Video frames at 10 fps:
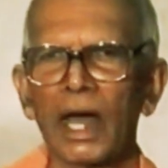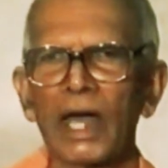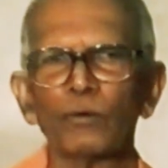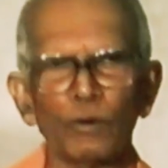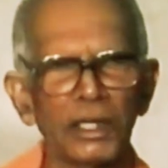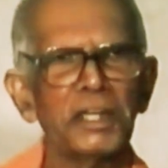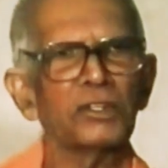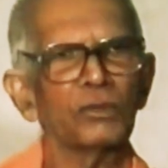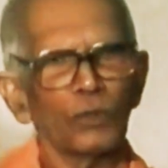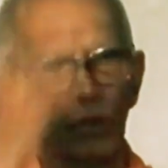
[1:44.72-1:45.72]
I have
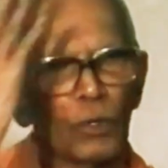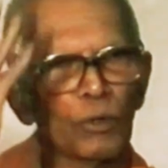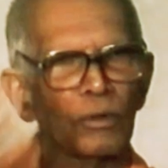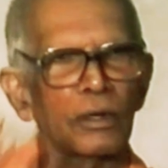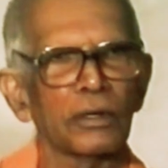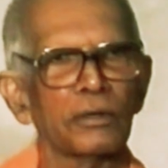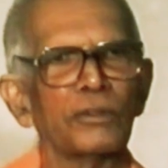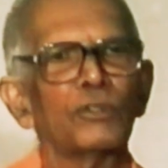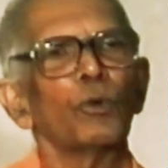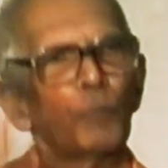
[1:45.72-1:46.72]
only to go
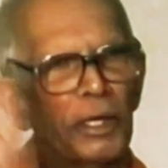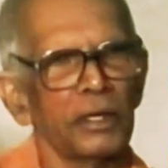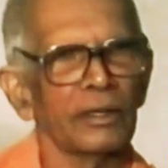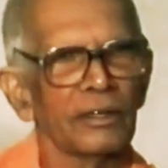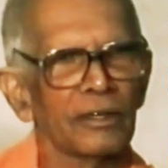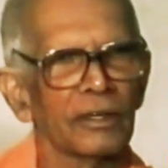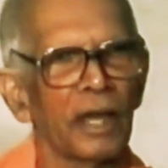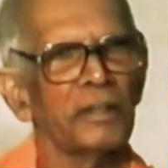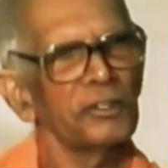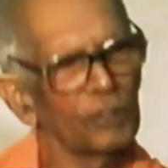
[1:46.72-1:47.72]
to win.
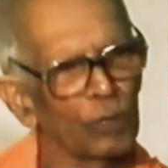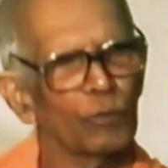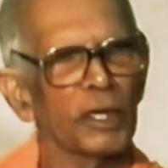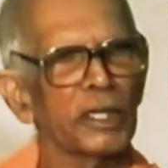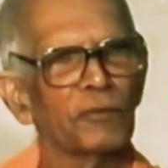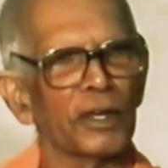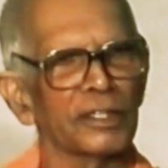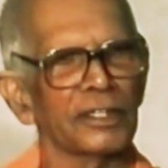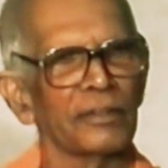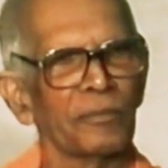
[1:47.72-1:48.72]
I need not worry
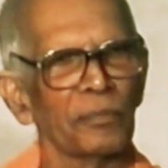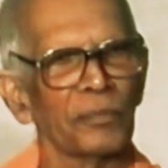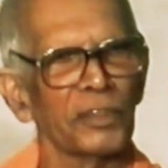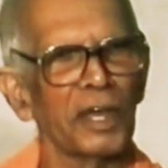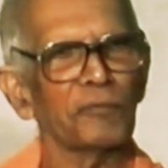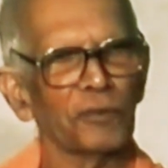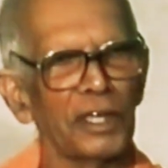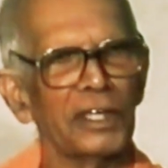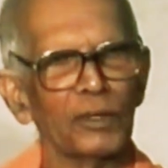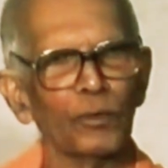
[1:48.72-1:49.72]
further. That
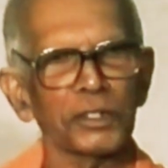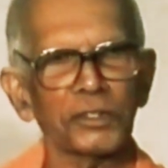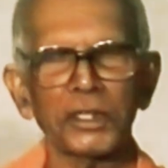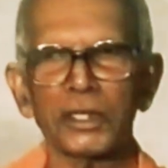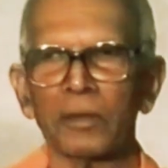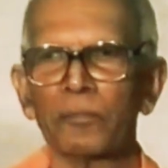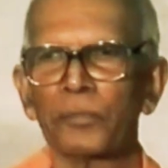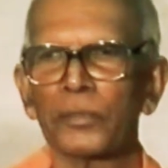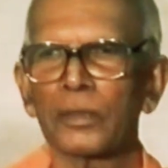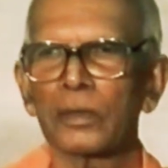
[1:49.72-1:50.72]
feeling was there.
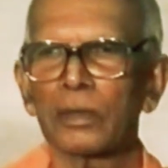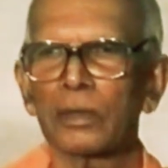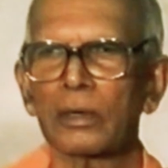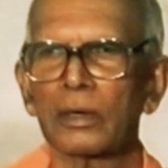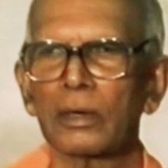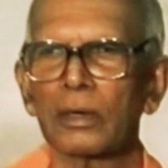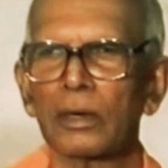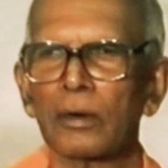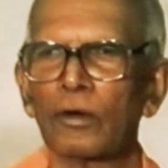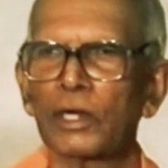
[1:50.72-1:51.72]

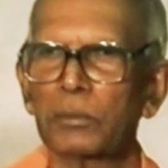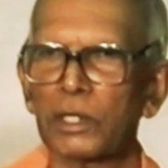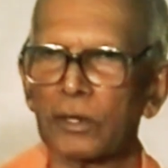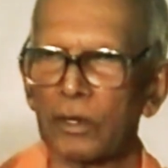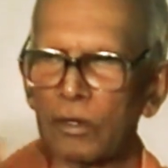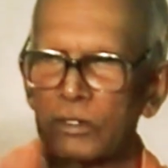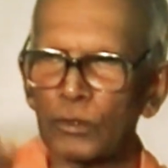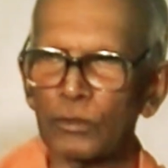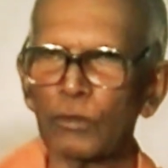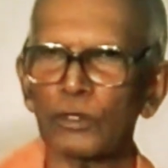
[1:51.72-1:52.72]
Holy Mother
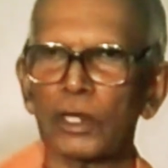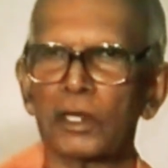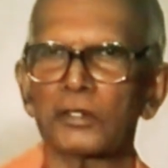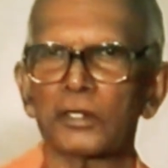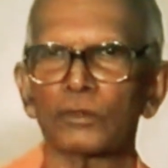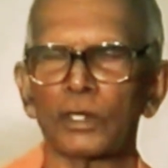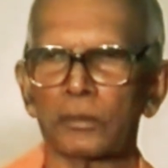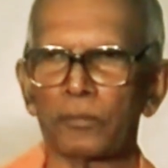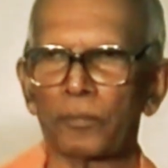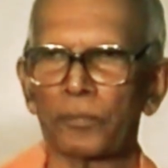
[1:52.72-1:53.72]
also wrote a letter to
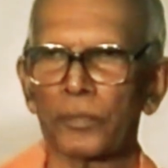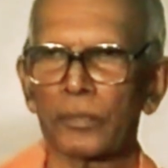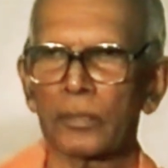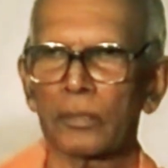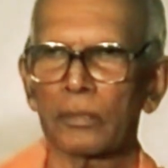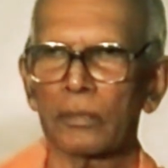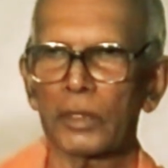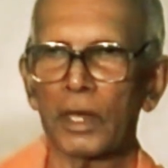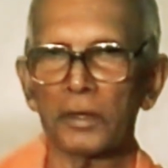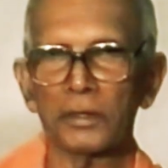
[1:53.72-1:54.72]
him
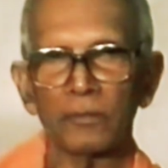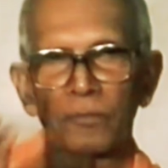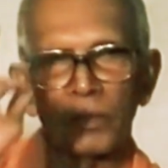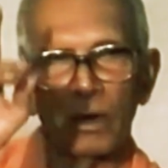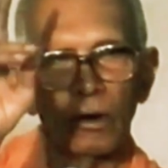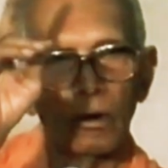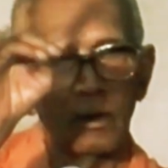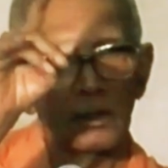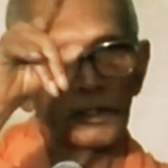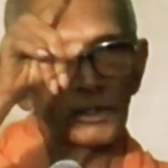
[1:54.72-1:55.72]
that
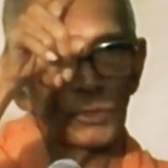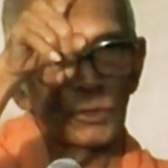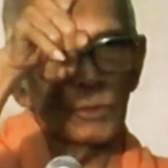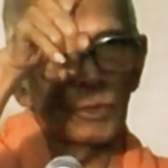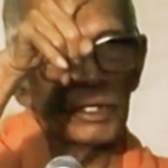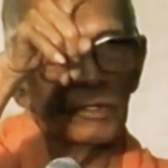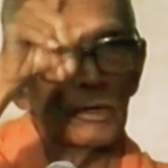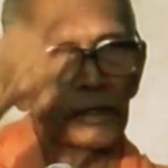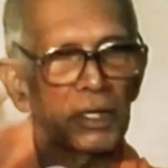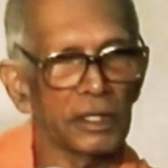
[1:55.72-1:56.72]
all the show going
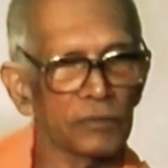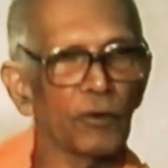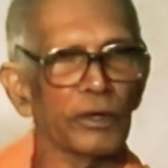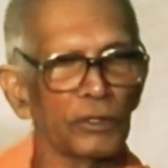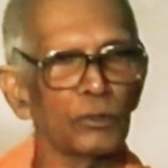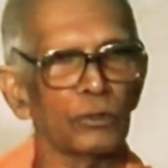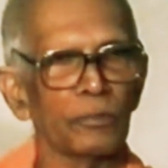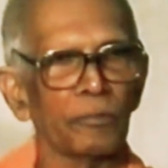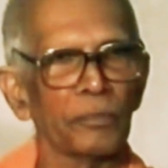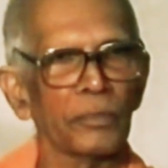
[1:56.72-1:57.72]
on there is for
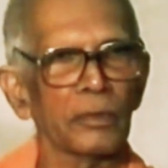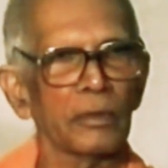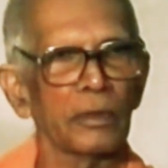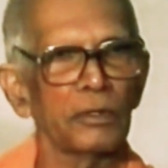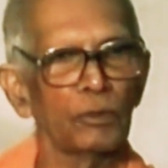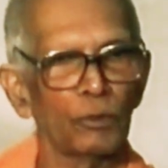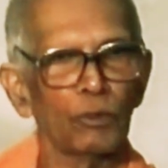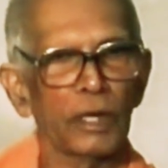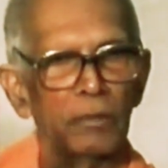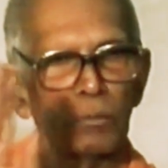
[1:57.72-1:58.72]
you. You
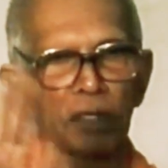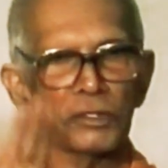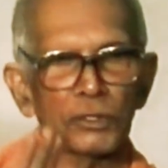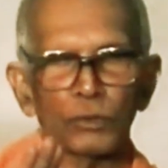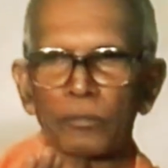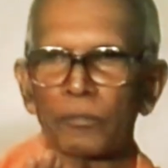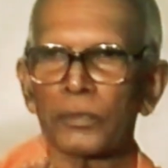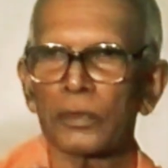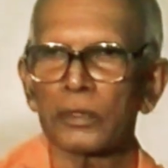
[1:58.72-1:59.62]
go, I bless you.